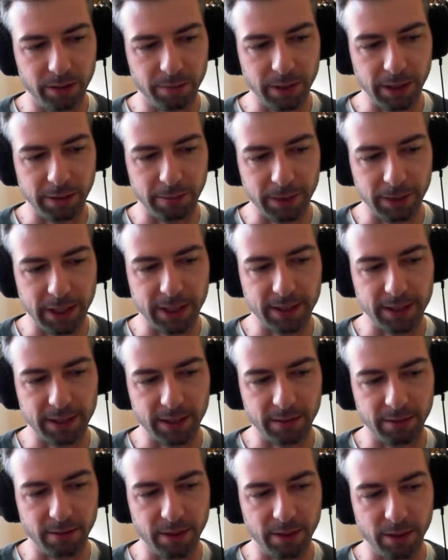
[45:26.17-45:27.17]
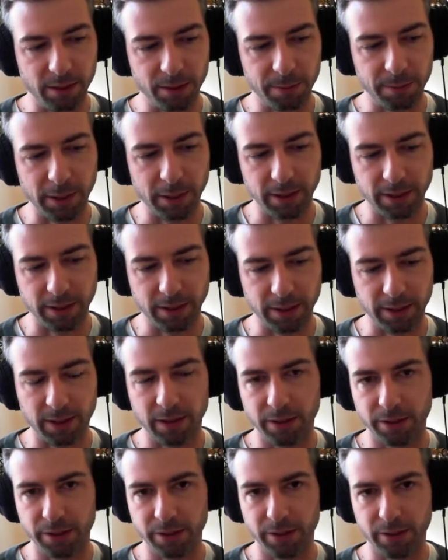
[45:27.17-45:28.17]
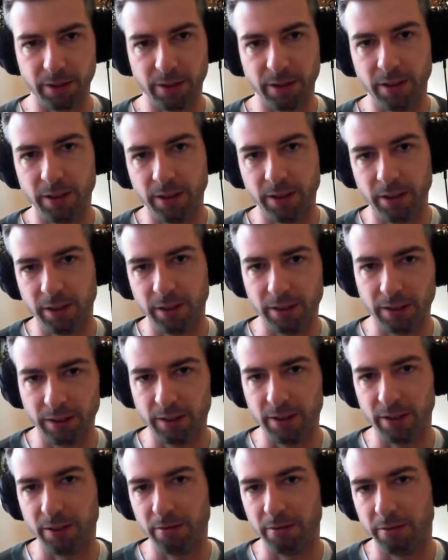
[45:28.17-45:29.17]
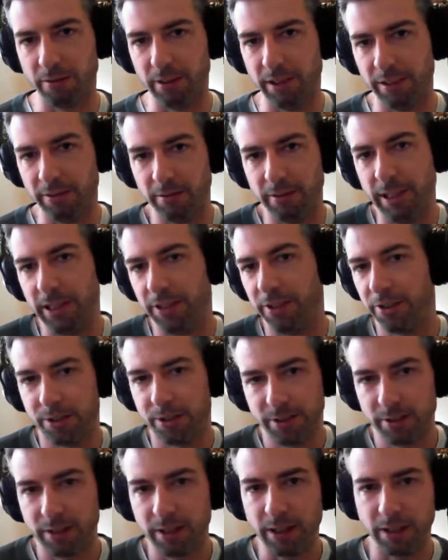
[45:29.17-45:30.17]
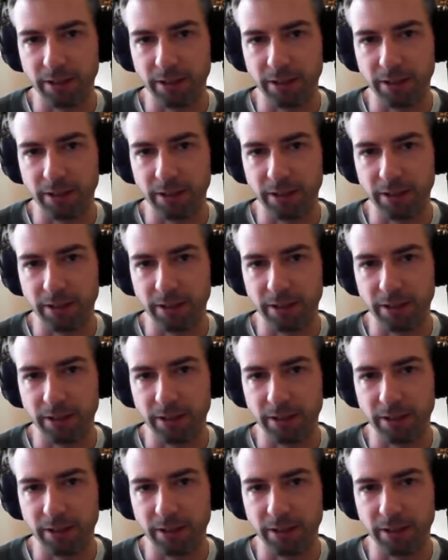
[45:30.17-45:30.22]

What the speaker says: Because those parts of the culture are going to enrich